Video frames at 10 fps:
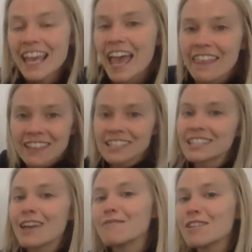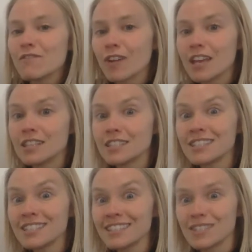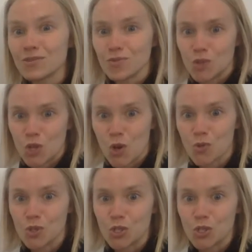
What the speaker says: And this is how many friends chose